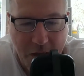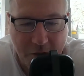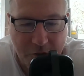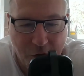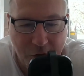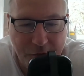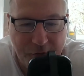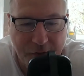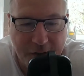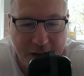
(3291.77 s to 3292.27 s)

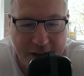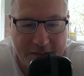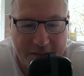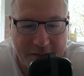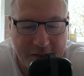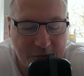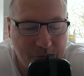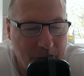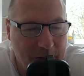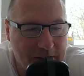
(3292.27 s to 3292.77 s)
Don't forget
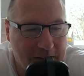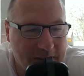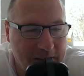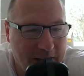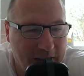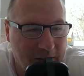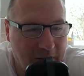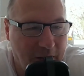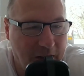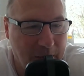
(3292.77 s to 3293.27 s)
to smash
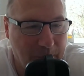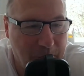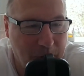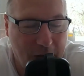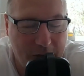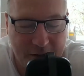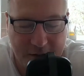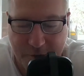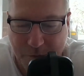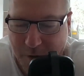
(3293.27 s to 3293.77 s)
that like
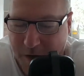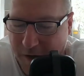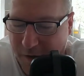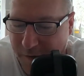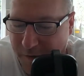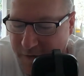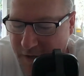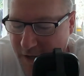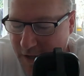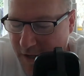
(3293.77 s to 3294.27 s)
button as
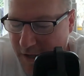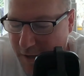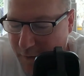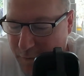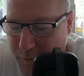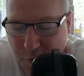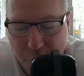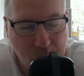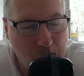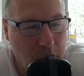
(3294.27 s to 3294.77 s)
well.
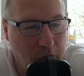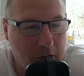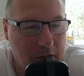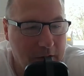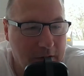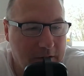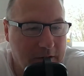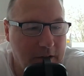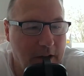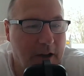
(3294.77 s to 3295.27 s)
If you want
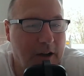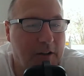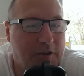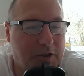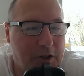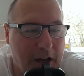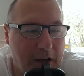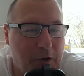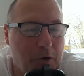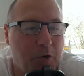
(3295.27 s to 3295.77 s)
a
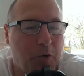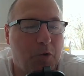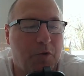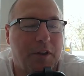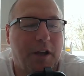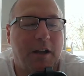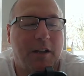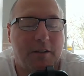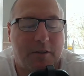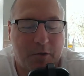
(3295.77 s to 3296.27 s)
channel
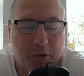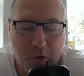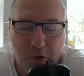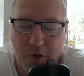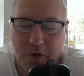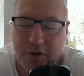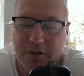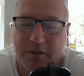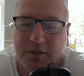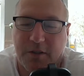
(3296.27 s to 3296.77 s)
that
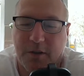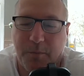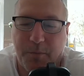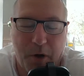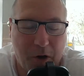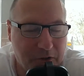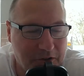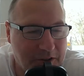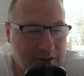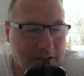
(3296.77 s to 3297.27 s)
talks
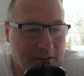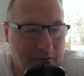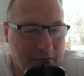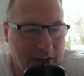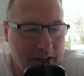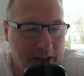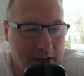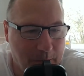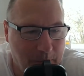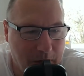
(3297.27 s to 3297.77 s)

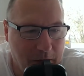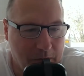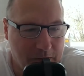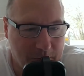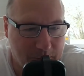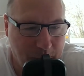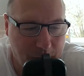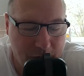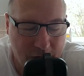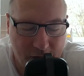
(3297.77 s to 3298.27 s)
positively about
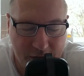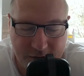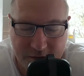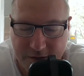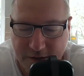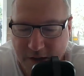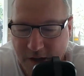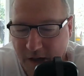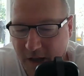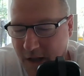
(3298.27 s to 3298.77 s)

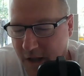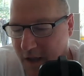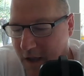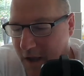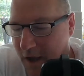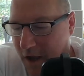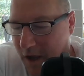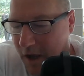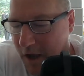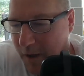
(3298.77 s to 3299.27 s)
Spurs,
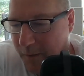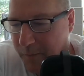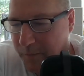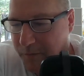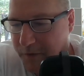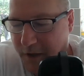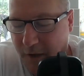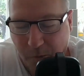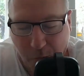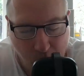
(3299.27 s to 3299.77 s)

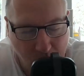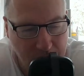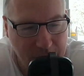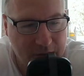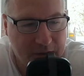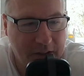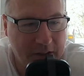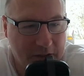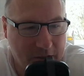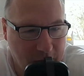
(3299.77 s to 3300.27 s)
that
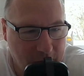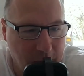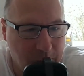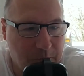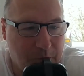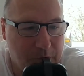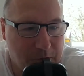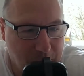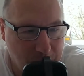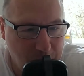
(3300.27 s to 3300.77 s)
wants his
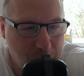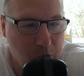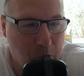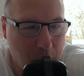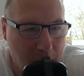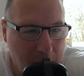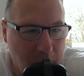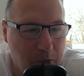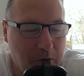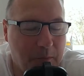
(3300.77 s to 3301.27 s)
club to do
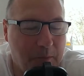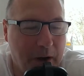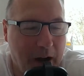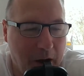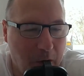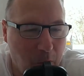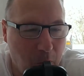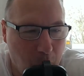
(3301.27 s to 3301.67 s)
well no matter